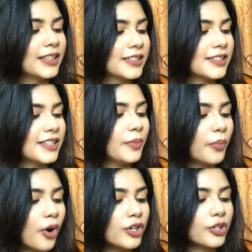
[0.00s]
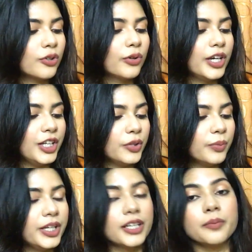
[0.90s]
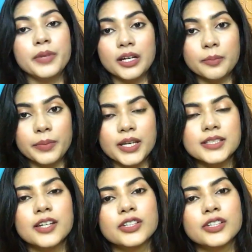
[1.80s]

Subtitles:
This is the Born to Glow Illuminator makeup base.